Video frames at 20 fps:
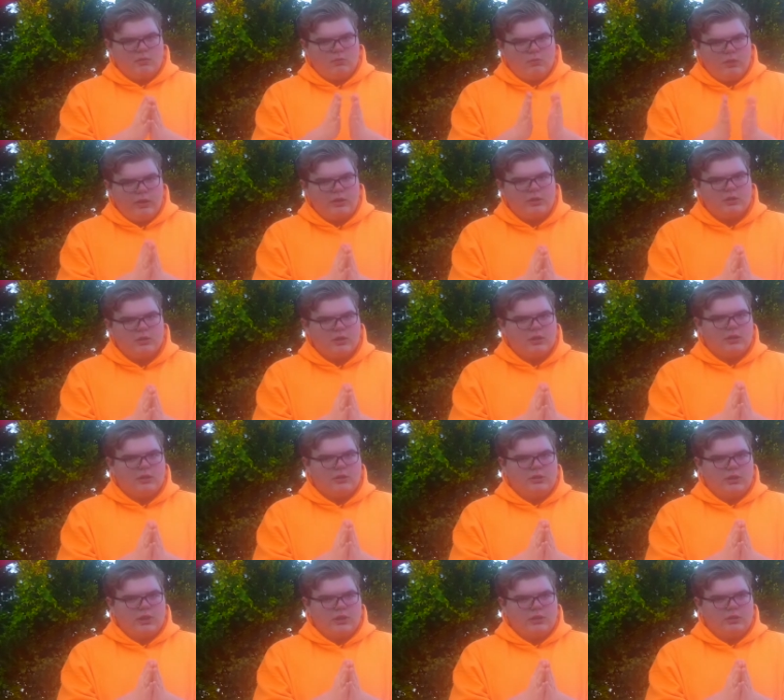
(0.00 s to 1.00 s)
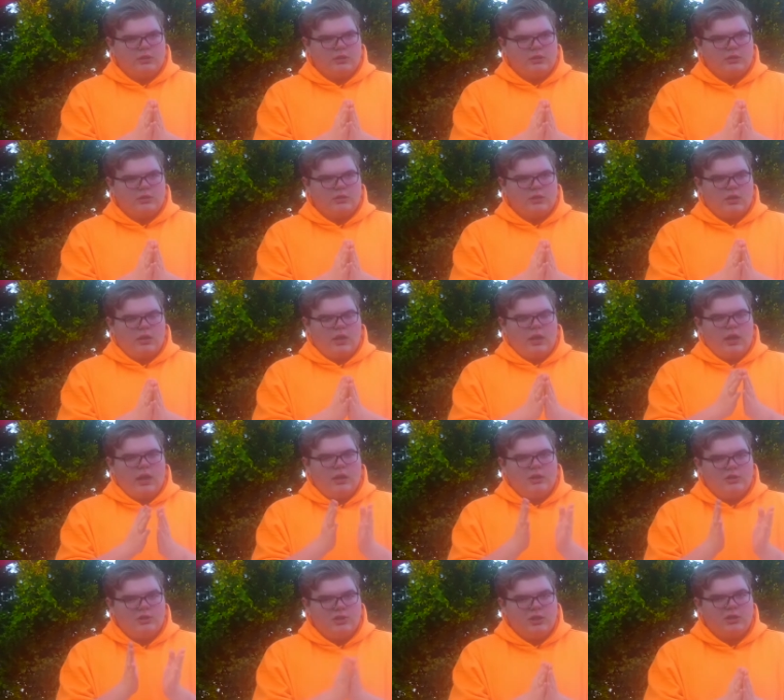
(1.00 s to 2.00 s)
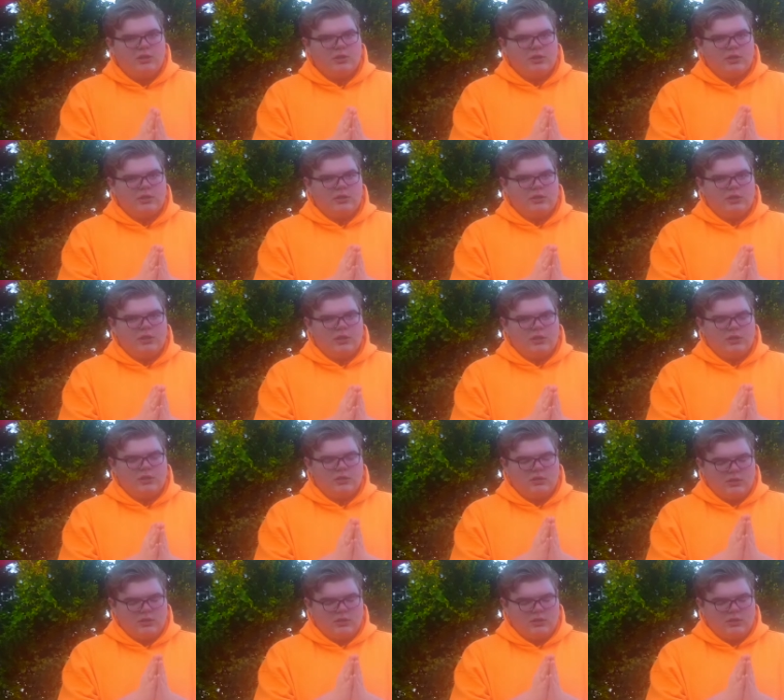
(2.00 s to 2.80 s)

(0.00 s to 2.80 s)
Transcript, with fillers: racial injustice, and gender inju-